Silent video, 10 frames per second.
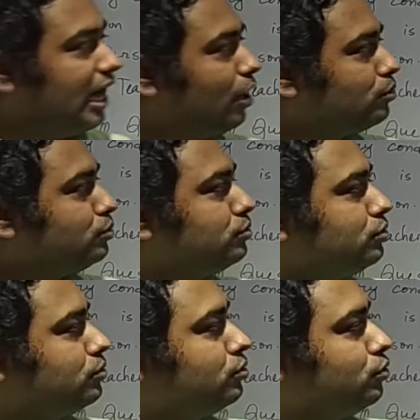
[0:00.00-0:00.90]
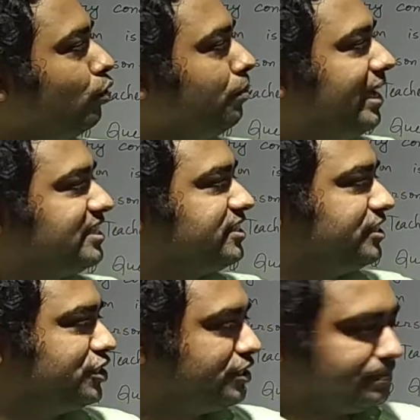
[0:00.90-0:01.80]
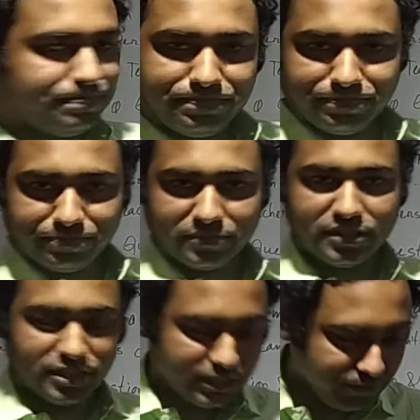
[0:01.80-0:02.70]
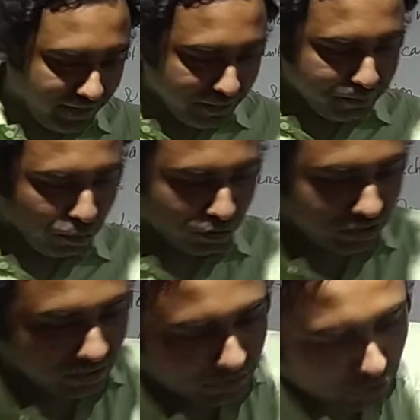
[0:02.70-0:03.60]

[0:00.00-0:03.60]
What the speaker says: How to throw message? This is very important.